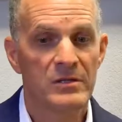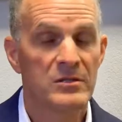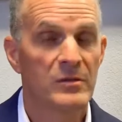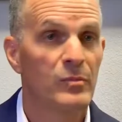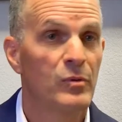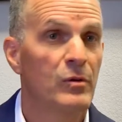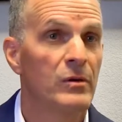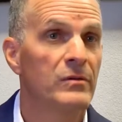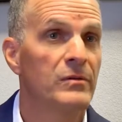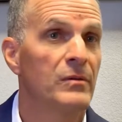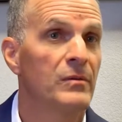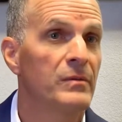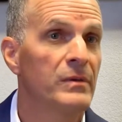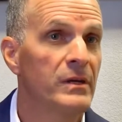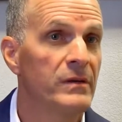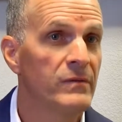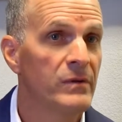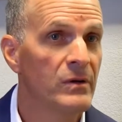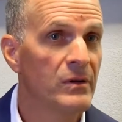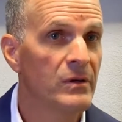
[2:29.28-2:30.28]
support their
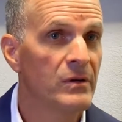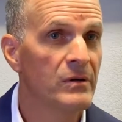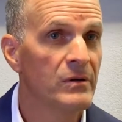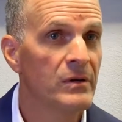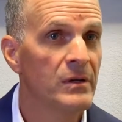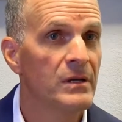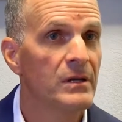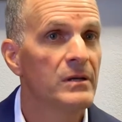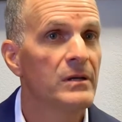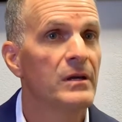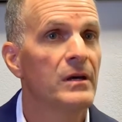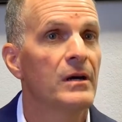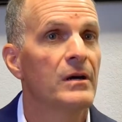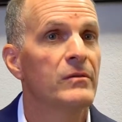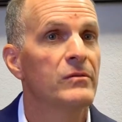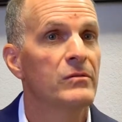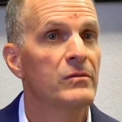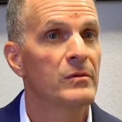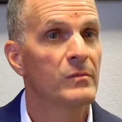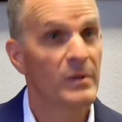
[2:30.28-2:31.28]
liver
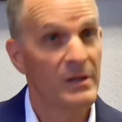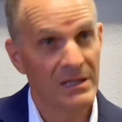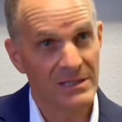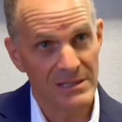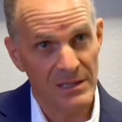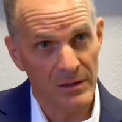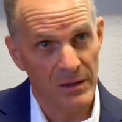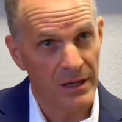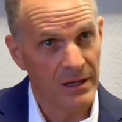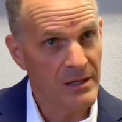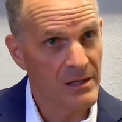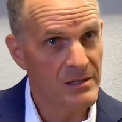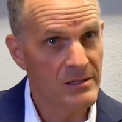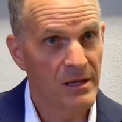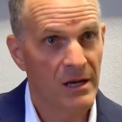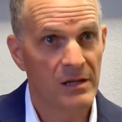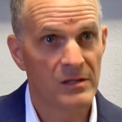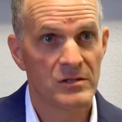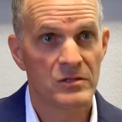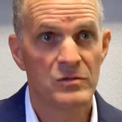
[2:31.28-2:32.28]
because a lot of the
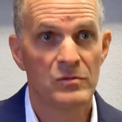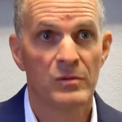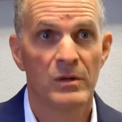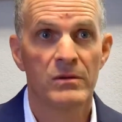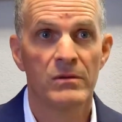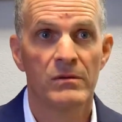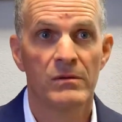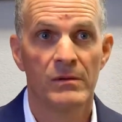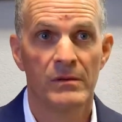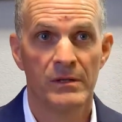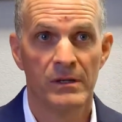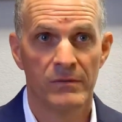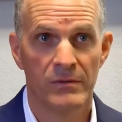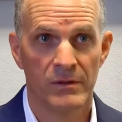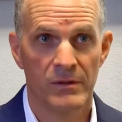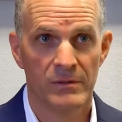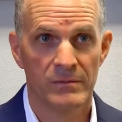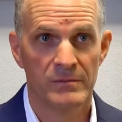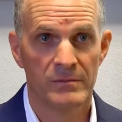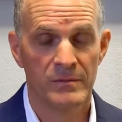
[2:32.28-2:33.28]
toxins run through the
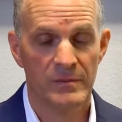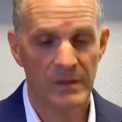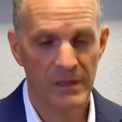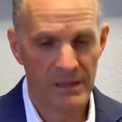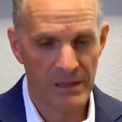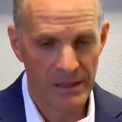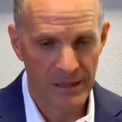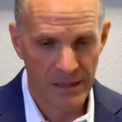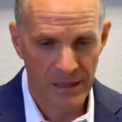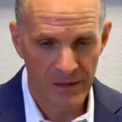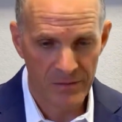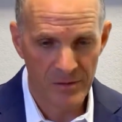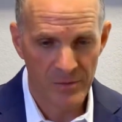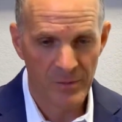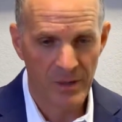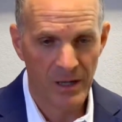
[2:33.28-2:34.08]
liver and in and out the